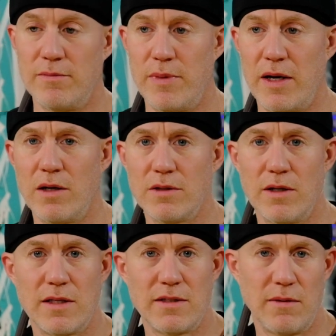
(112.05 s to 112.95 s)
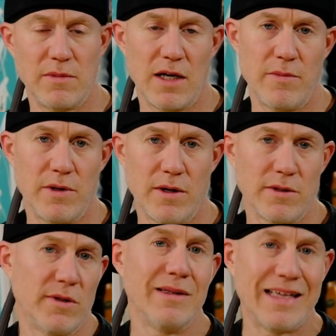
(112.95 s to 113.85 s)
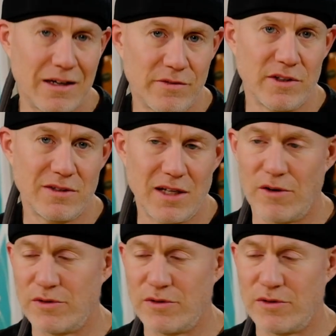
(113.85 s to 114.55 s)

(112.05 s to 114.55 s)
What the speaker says: But also at the same time, you're also a leader of yourself.